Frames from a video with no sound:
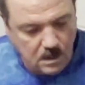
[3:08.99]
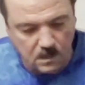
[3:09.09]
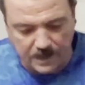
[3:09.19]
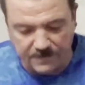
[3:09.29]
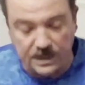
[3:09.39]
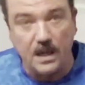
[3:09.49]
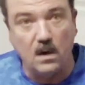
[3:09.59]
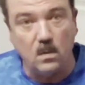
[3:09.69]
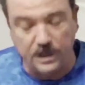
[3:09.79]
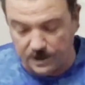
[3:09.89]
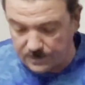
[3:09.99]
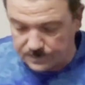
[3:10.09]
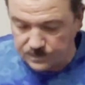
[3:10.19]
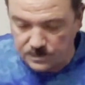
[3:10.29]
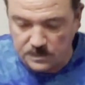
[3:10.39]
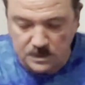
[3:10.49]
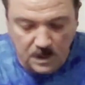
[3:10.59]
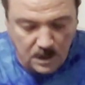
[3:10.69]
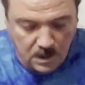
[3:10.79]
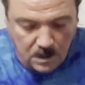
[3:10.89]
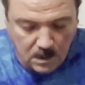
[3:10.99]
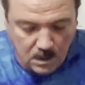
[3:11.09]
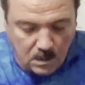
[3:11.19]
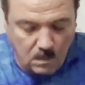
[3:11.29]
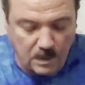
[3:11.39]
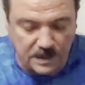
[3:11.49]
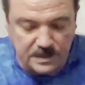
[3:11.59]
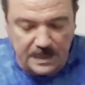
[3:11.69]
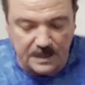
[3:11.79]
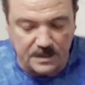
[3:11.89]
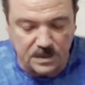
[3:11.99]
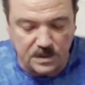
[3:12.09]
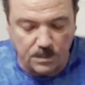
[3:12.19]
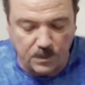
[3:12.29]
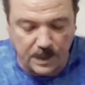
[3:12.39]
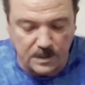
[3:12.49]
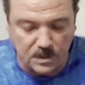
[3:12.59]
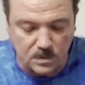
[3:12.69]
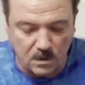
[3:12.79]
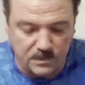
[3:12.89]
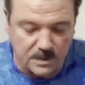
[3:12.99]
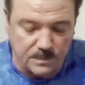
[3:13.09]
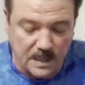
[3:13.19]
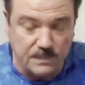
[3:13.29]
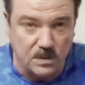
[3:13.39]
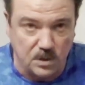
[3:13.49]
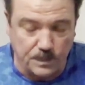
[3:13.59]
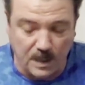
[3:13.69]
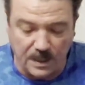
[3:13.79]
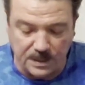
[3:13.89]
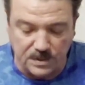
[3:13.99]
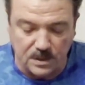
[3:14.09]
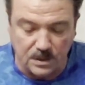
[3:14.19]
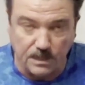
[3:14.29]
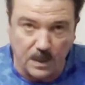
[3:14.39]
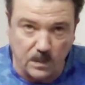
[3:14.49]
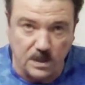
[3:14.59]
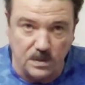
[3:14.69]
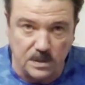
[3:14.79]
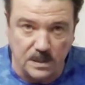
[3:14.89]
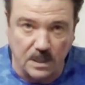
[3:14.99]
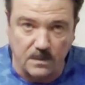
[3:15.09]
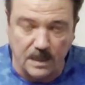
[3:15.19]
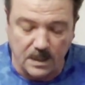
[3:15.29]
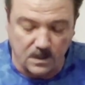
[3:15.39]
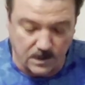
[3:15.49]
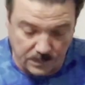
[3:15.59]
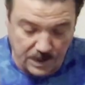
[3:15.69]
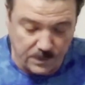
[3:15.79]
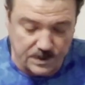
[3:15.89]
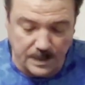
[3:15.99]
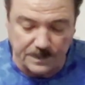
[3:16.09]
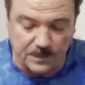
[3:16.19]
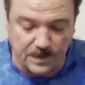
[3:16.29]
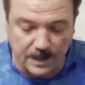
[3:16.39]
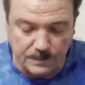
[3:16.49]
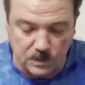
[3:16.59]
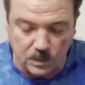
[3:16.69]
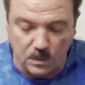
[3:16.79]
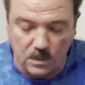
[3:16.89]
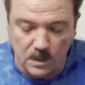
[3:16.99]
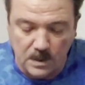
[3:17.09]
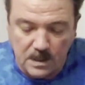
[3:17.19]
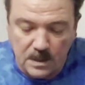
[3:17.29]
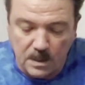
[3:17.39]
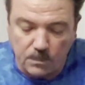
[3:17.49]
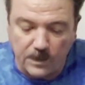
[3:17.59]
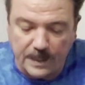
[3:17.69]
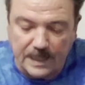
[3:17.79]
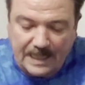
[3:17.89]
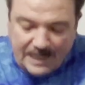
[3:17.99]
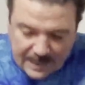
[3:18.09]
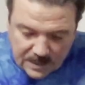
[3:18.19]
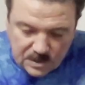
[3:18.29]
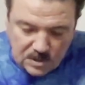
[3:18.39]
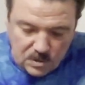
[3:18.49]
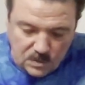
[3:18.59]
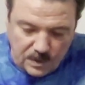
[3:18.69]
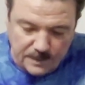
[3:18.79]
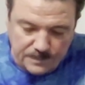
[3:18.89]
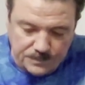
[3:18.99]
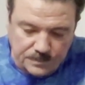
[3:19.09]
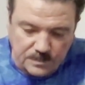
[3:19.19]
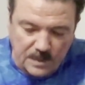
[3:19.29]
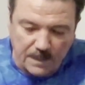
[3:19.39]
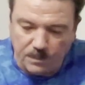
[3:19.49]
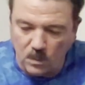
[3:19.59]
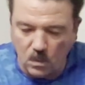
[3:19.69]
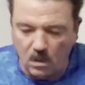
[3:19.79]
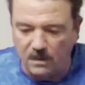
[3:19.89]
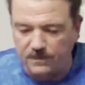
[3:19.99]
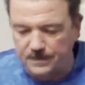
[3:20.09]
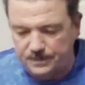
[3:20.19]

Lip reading: We have a knuckle here. We're going to take this and break this off. Sometimes they're spiny, so you might want to use a nutcracker or another type of crab tool. Break it against the joint and pull off.